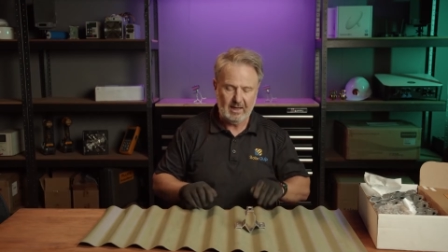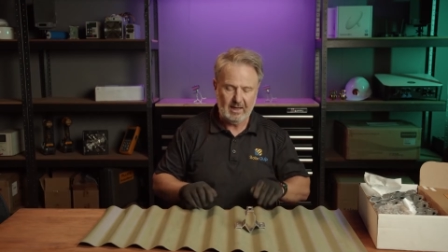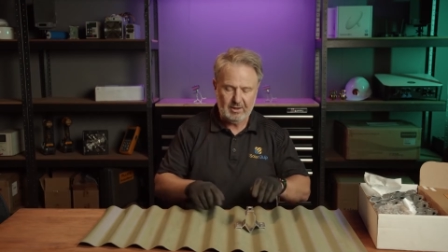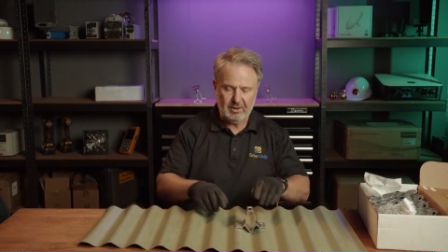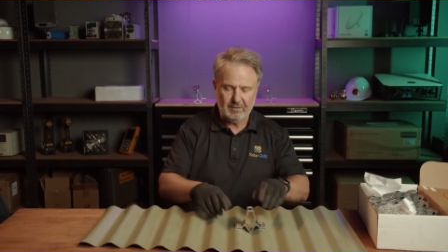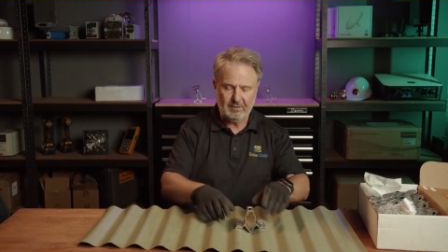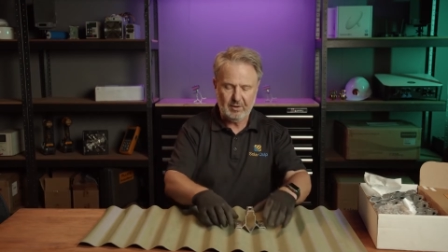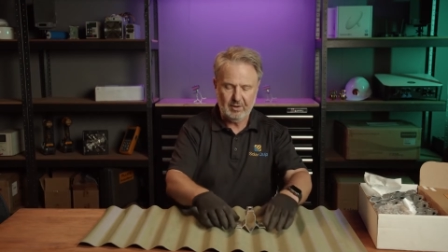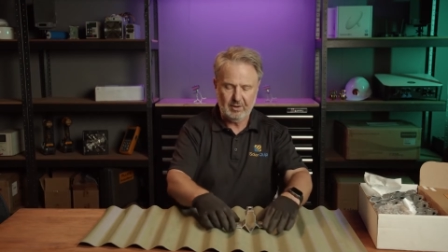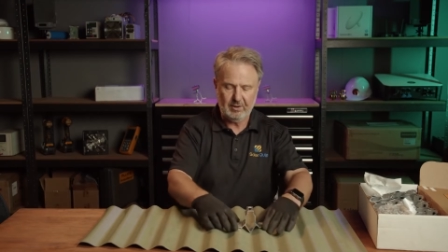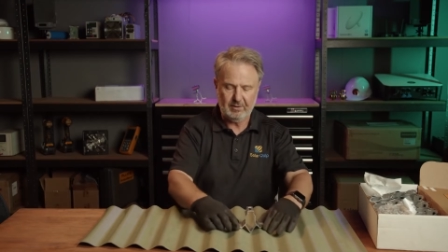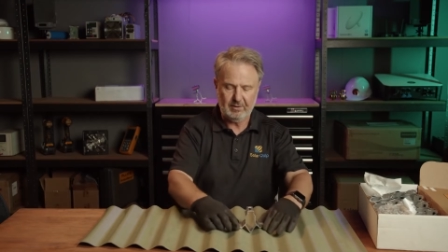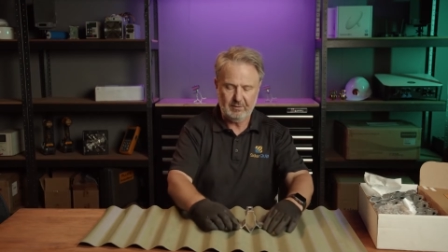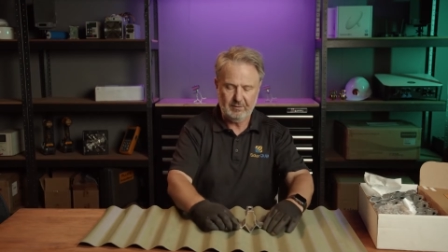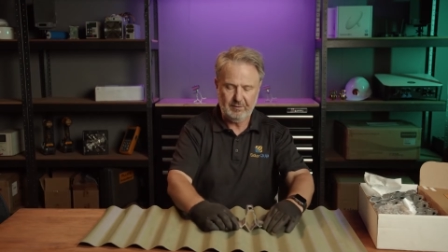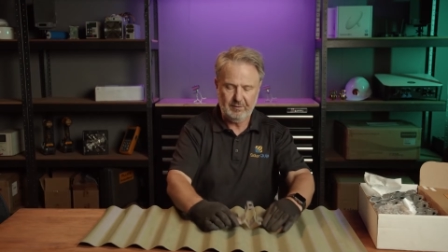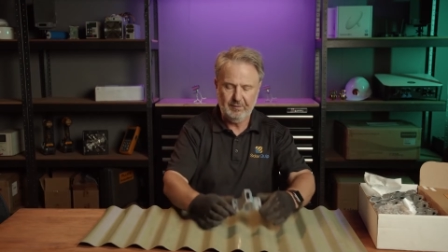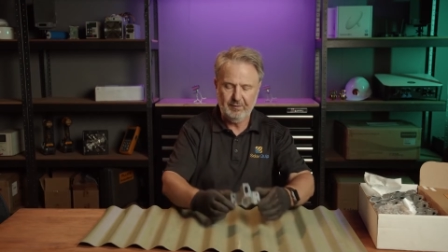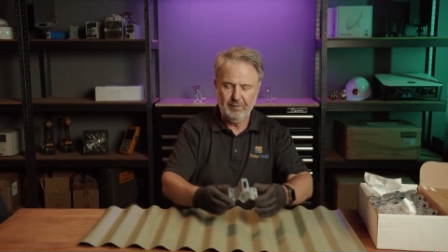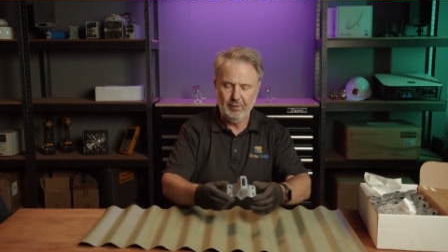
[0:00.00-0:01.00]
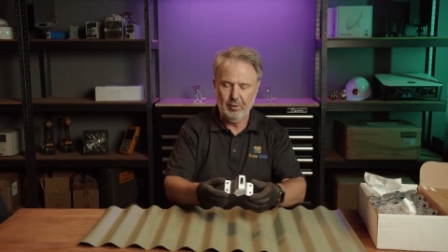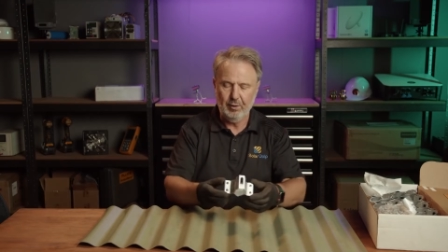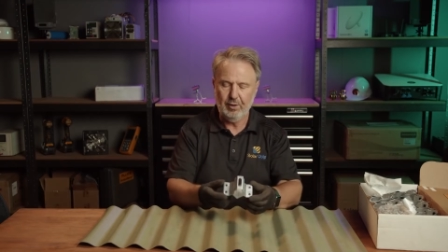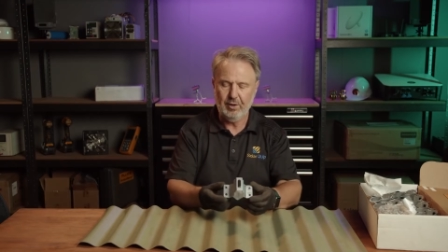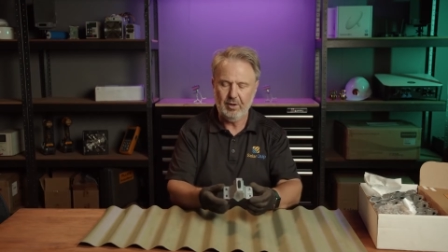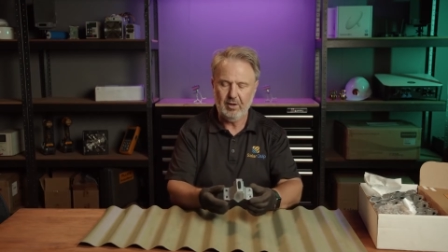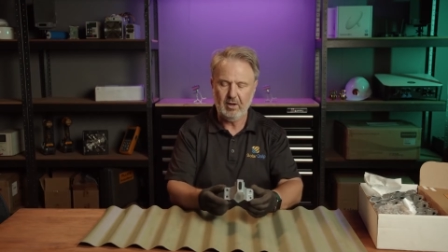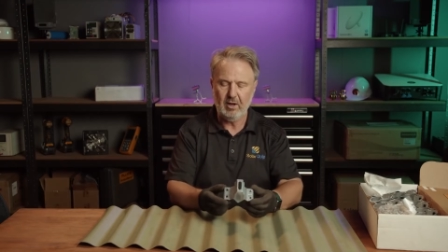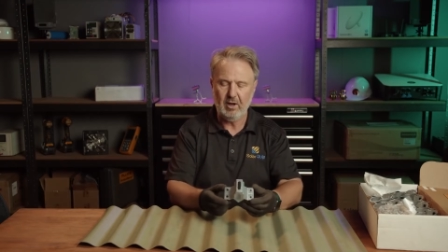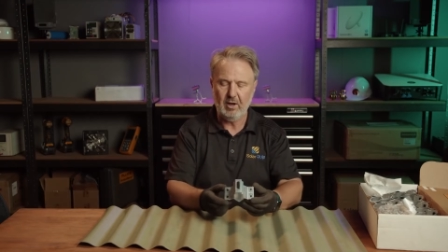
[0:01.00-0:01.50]
You've got
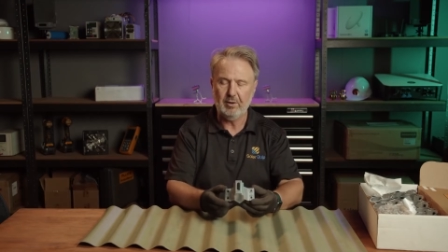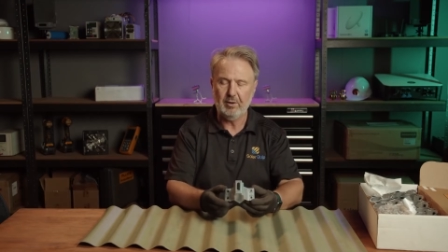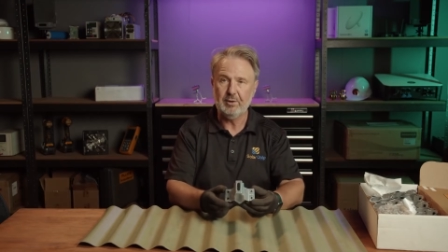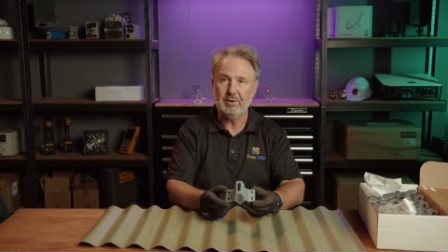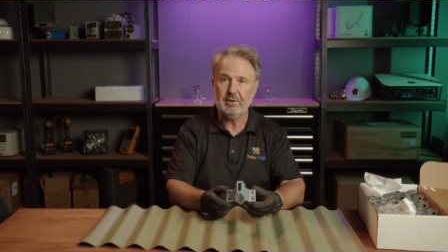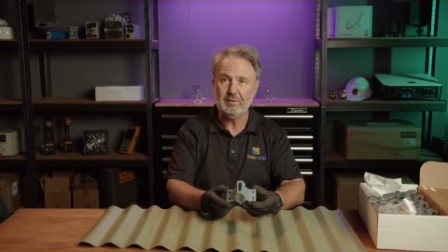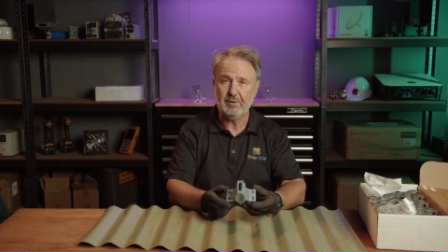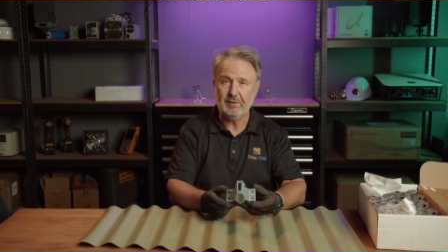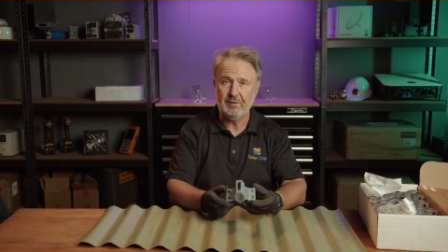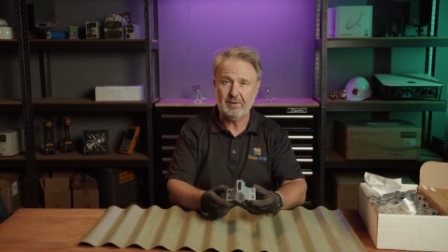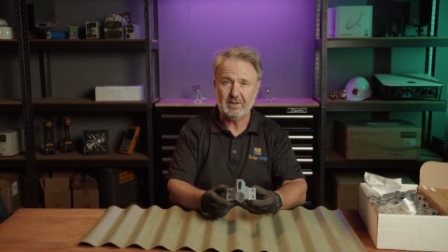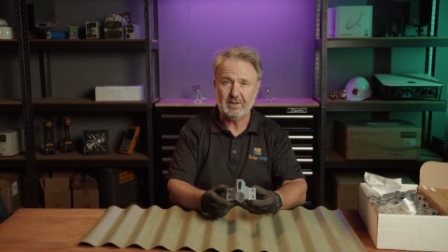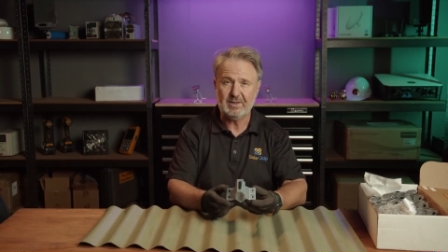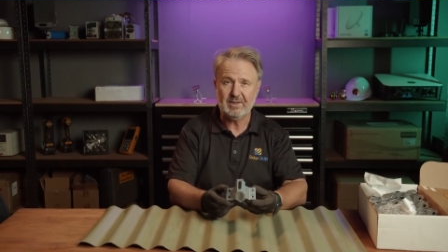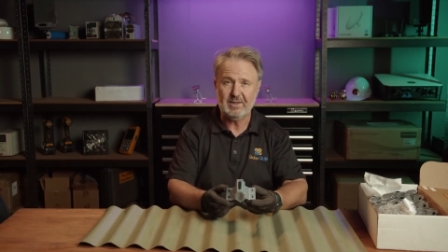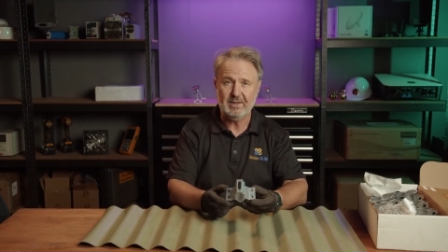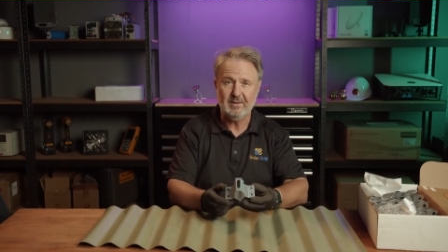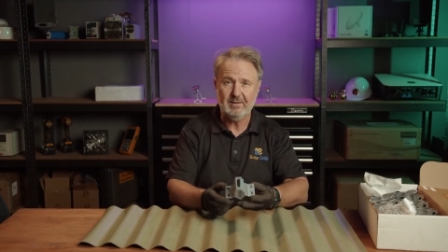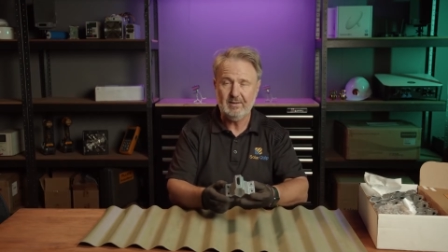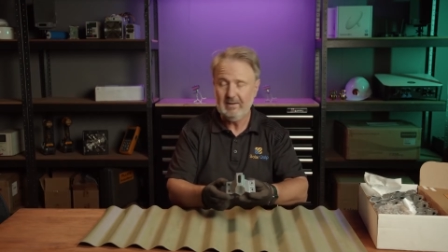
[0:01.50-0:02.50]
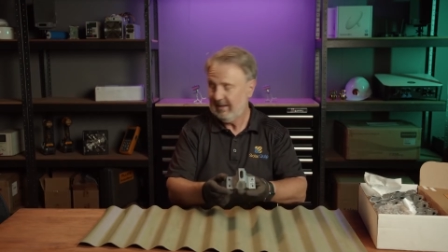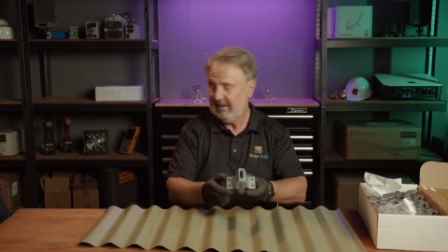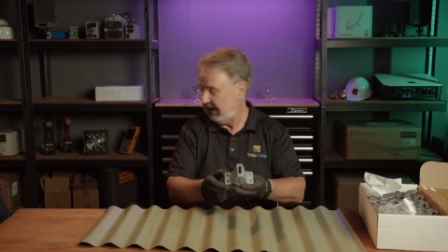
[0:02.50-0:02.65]
4 holes for fixing,